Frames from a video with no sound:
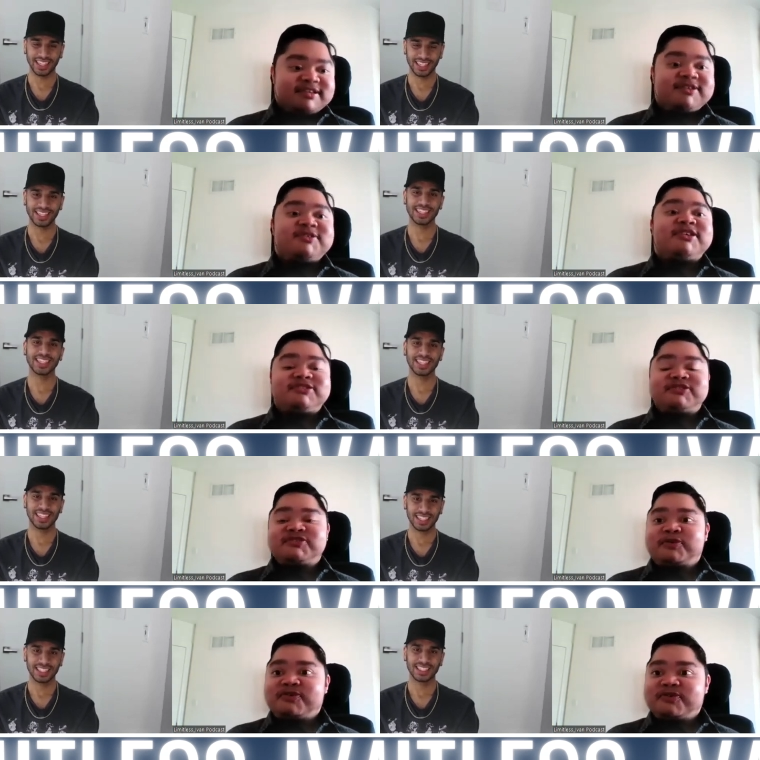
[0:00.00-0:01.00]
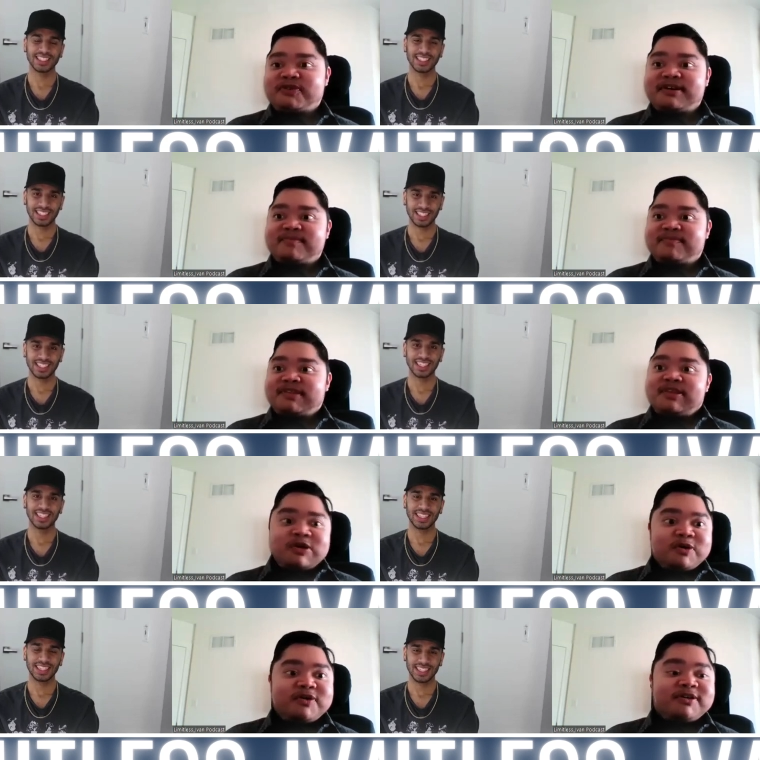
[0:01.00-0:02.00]
Speaker 1: it just shows you like
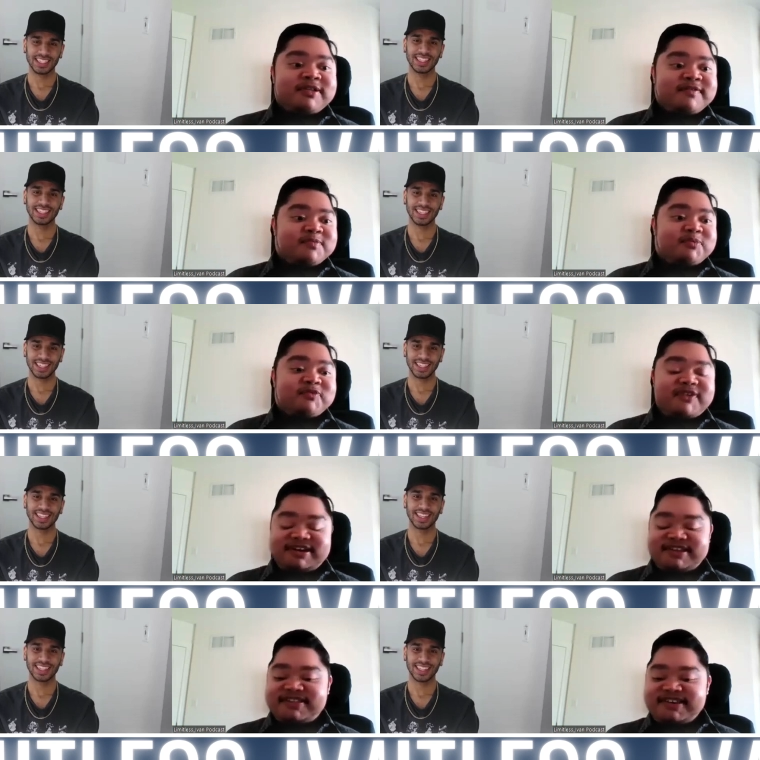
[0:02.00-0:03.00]
you're living proof. I can